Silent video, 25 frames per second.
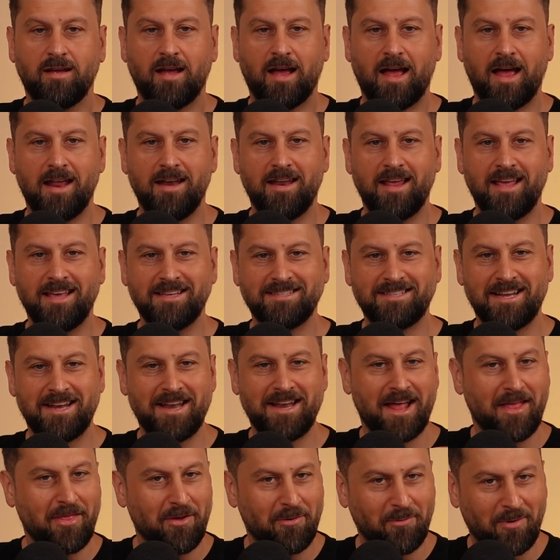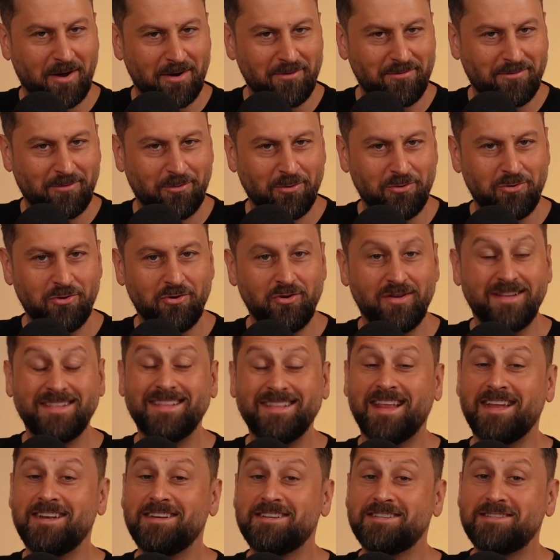and here's another one for you,
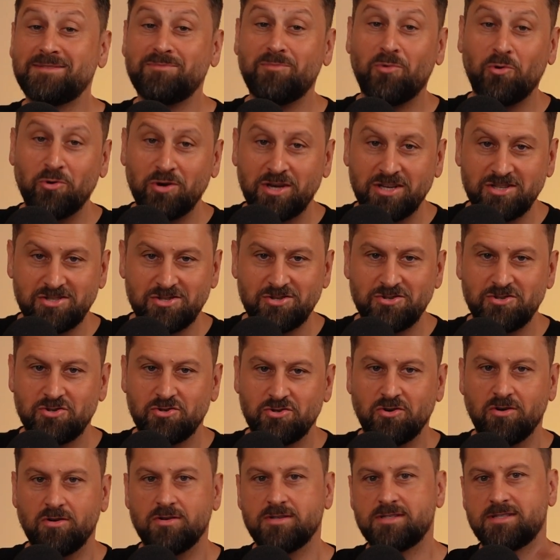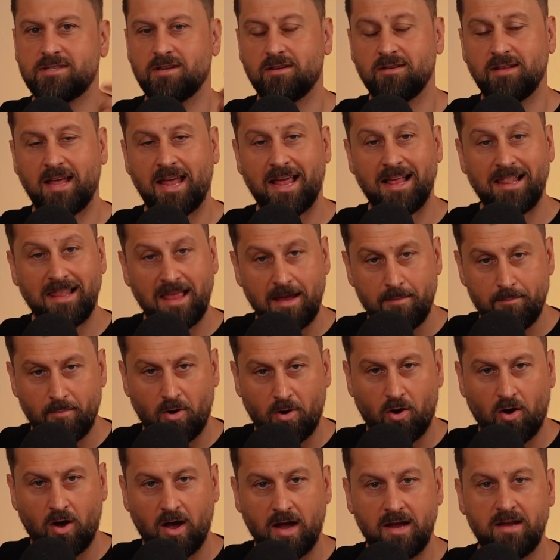lender's mortgage insurance. So
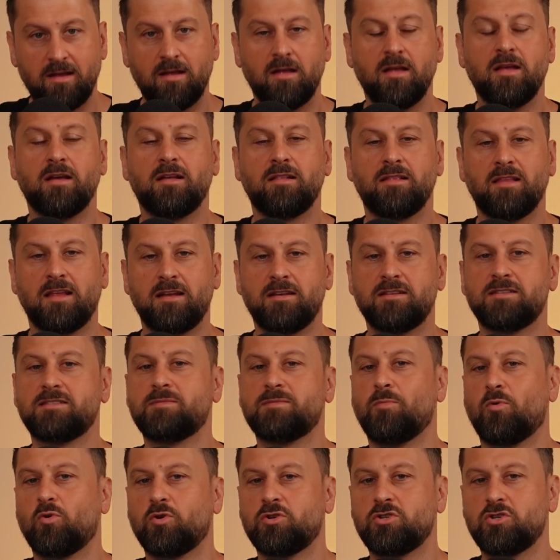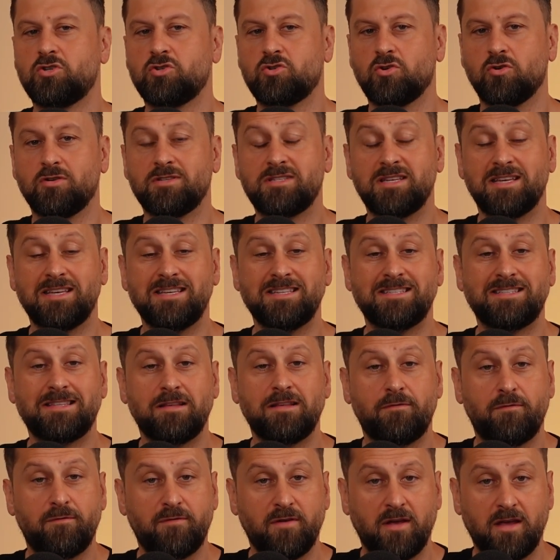LMI, lender's mortgage insurance, is the
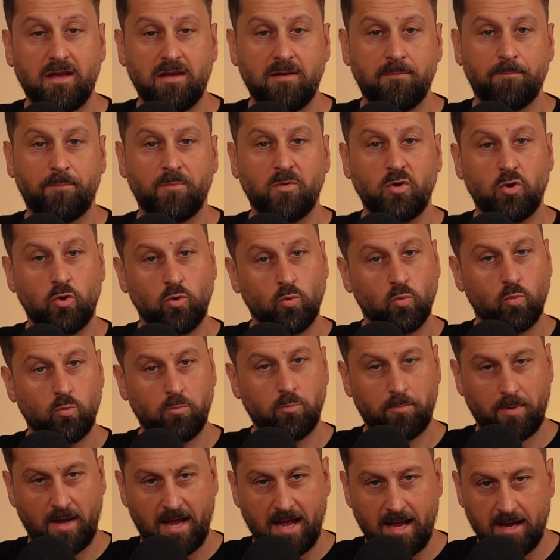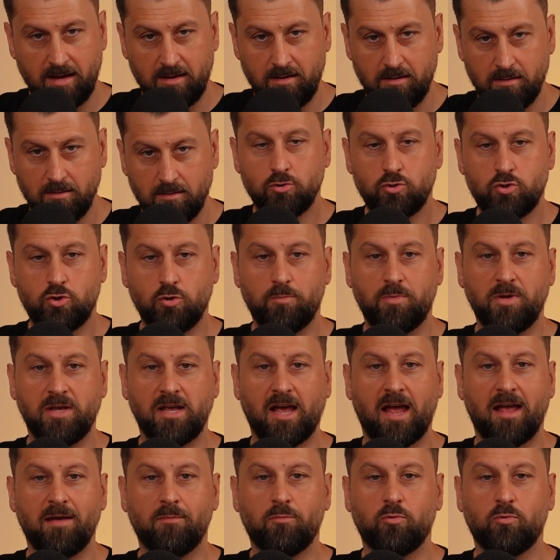fee you will pay to be
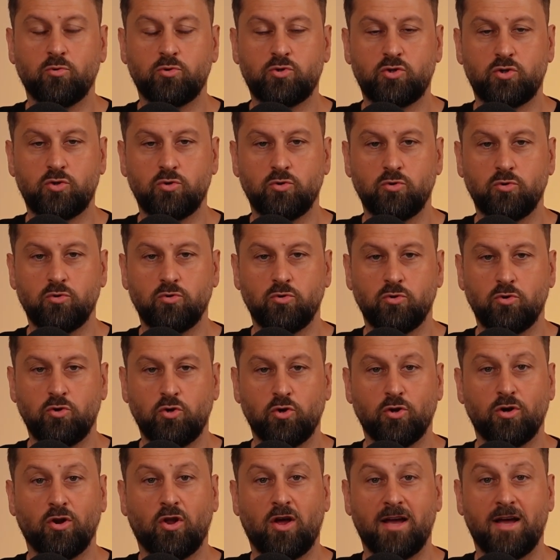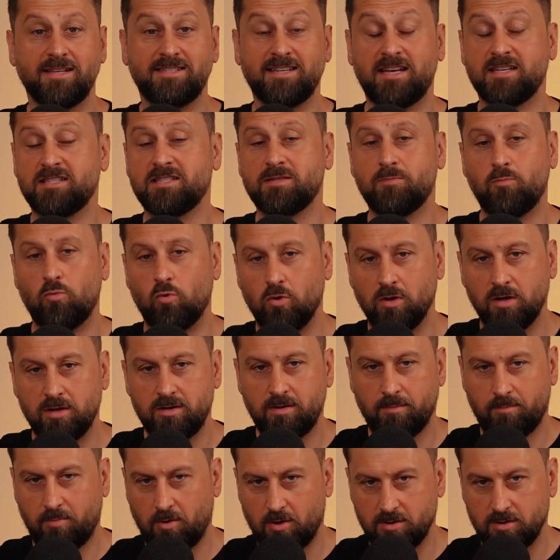able to utilize a smaller
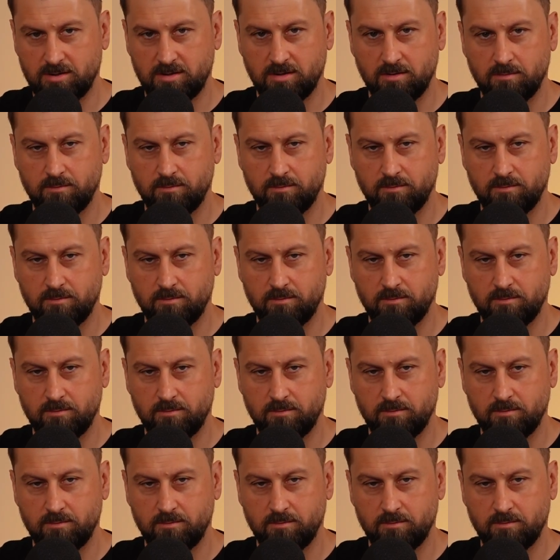deposit.